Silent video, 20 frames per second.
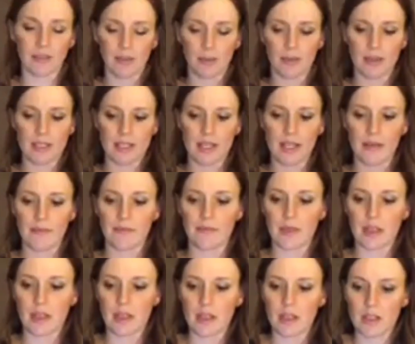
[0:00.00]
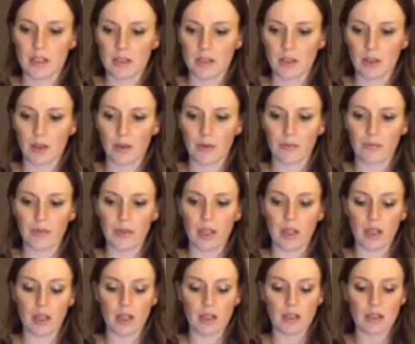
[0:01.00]
one day. So
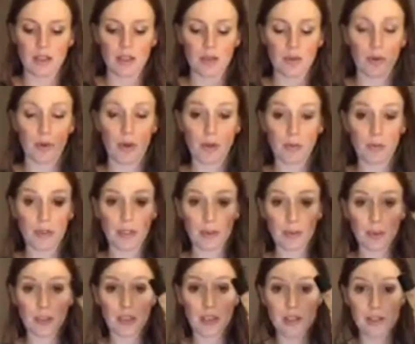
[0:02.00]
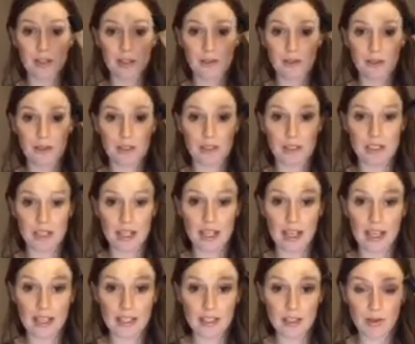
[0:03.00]
the oil blend we're going to use for
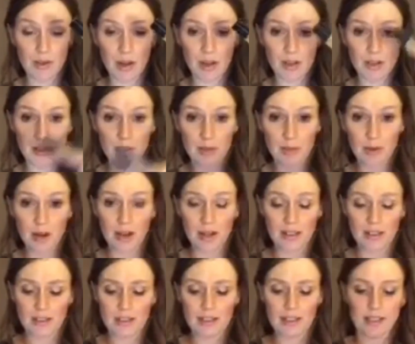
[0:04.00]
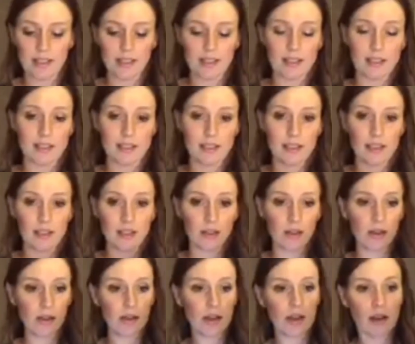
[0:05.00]
day 8's gratitude practice is
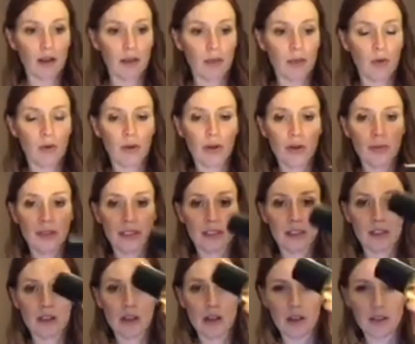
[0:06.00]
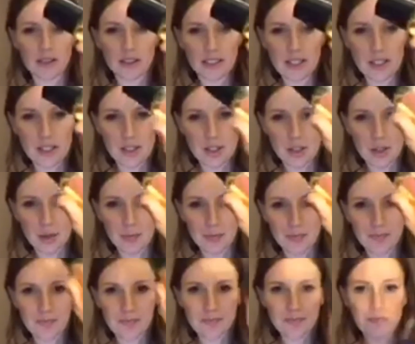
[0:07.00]
an oil blend called Intune.
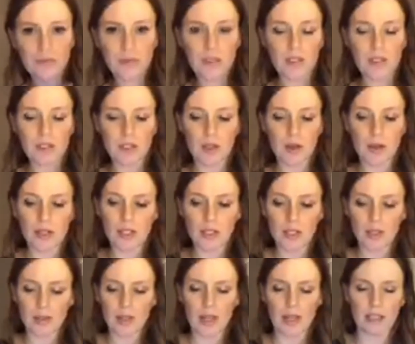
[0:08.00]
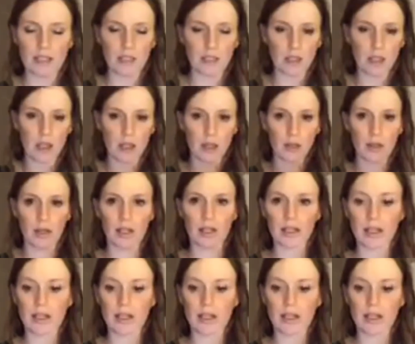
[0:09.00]
So Intune has a lot of great